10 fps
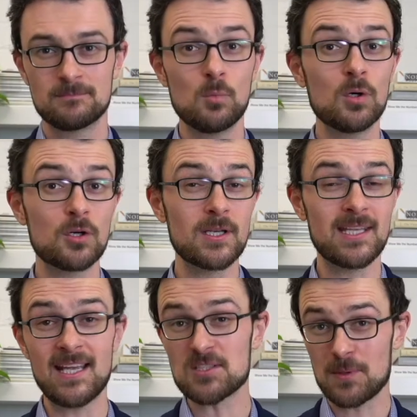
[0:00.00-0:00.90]
Well, good
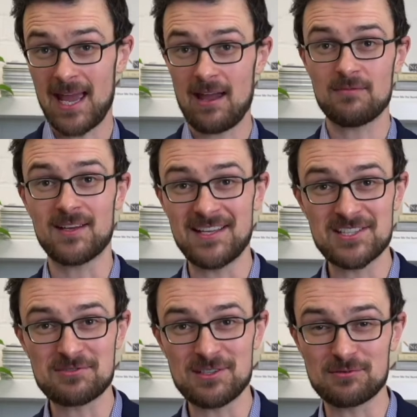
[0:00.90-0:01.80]
thing is we have a
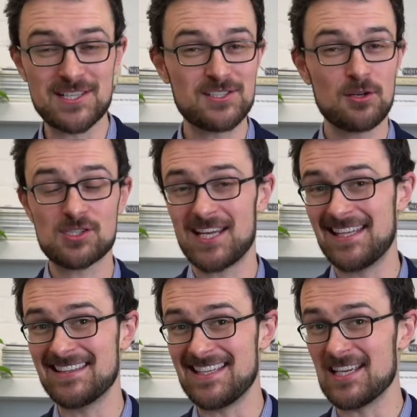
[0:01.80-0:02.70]
history of research
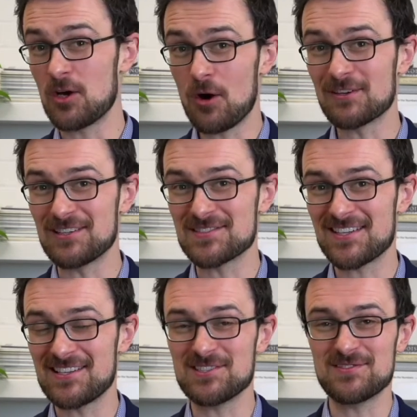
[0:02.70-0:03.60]
in the cognitive
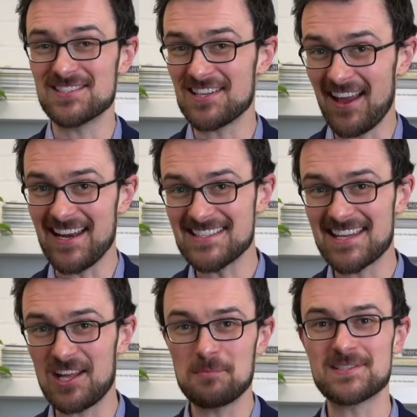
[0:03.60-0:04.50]
science of design
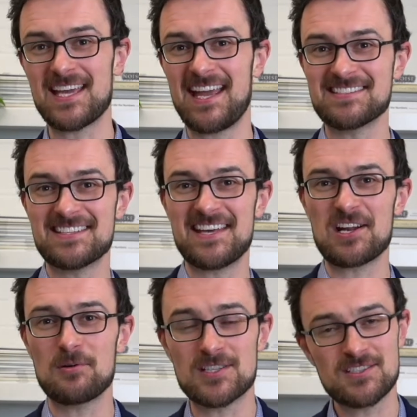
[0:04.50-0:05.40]
to help us answer
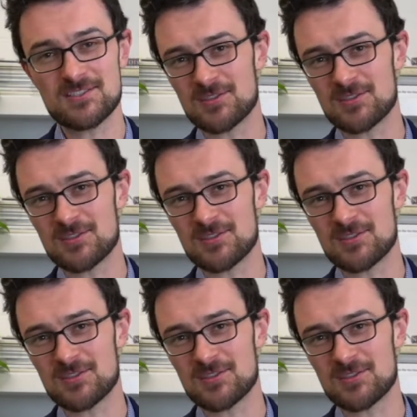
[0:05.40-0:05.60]
that question.